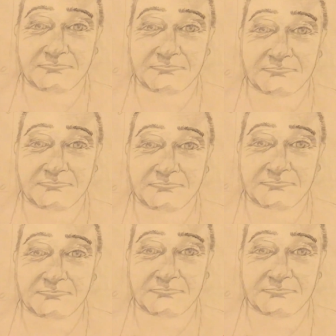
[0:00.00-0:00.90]
And that's
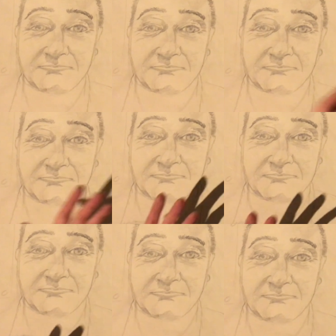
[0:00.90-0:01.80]
your basic
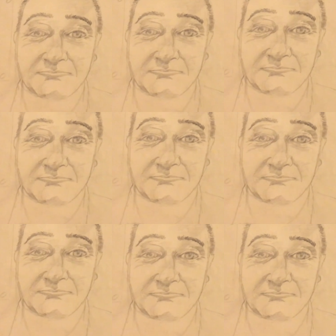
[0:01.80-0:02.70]
idea mapped out.
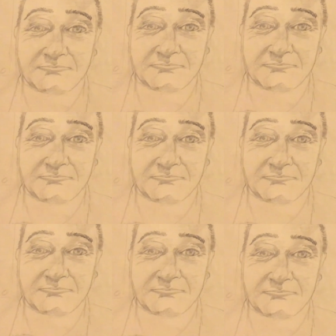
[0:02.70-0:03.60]

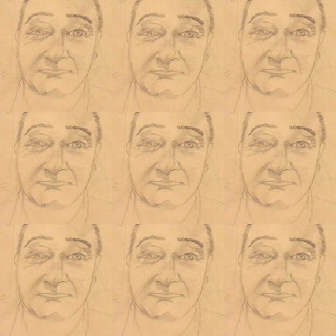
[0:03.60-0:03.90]
Okay.